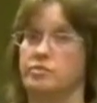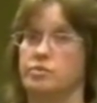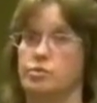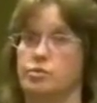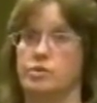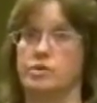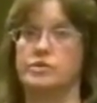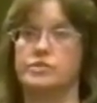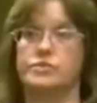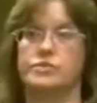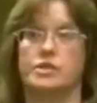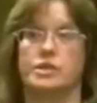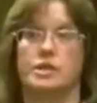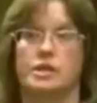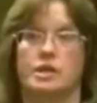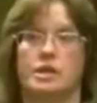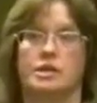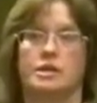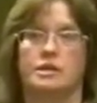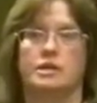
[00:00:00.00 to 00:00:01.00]
of course.
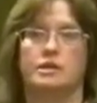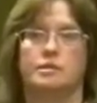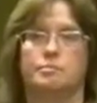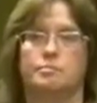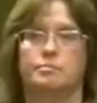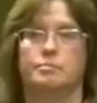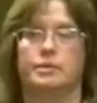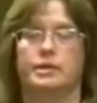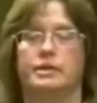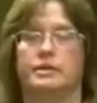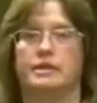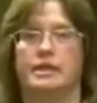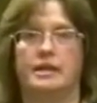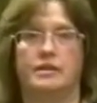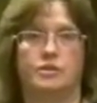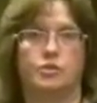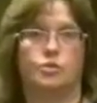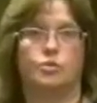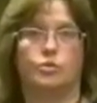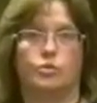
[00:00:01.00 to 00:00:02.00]
But
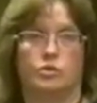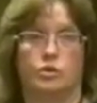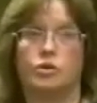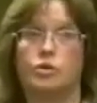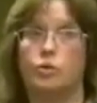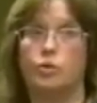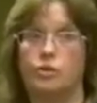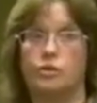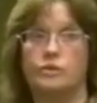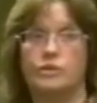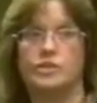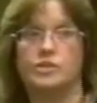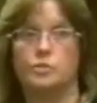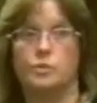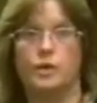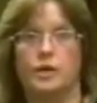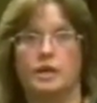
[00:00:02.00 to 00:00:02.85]
at I don't feel